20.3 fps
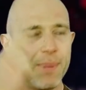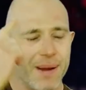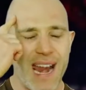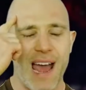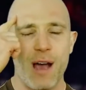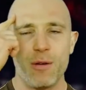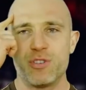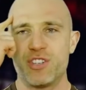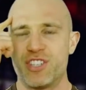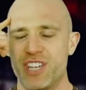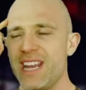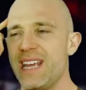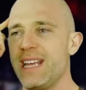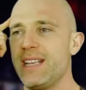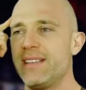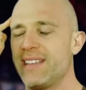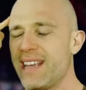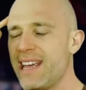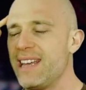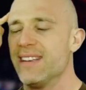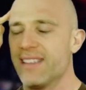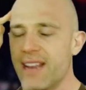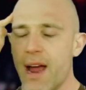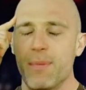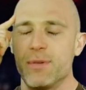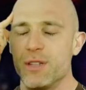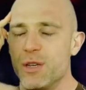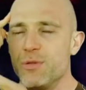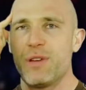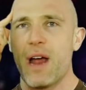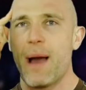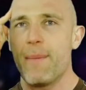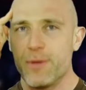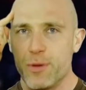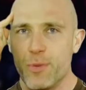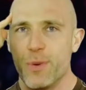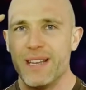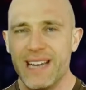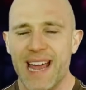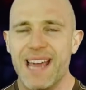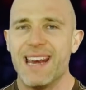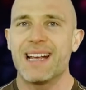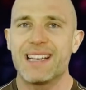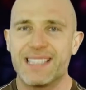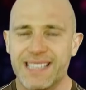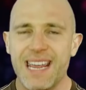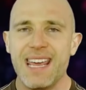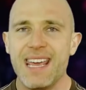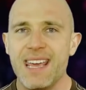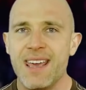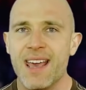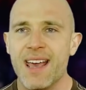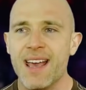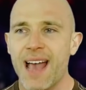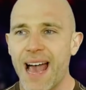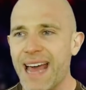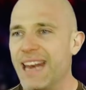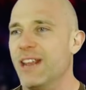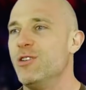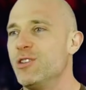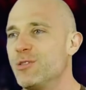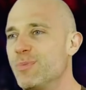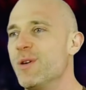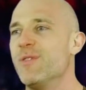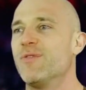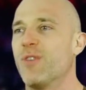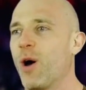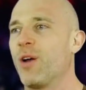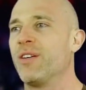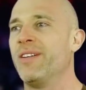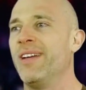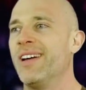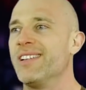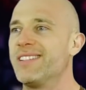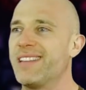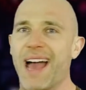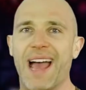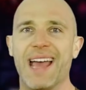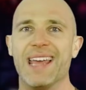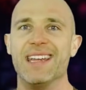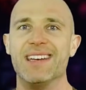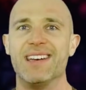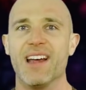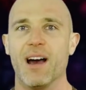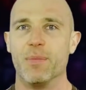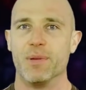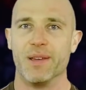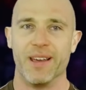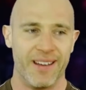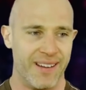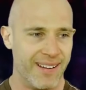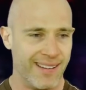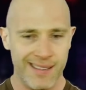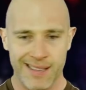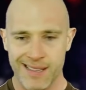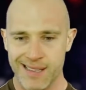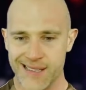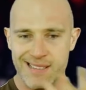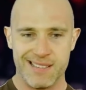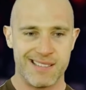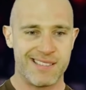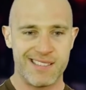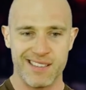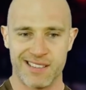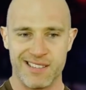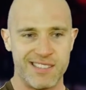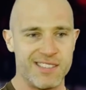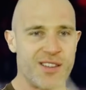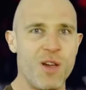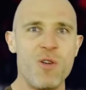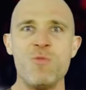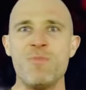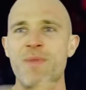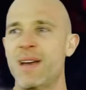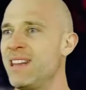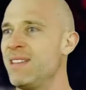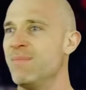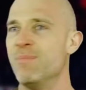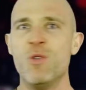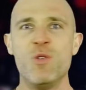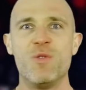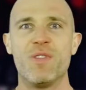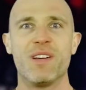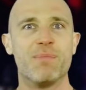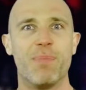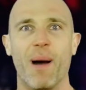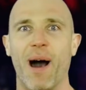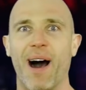but now she's in WWE and NXT, and who's moved on to AEW? It's just so many moving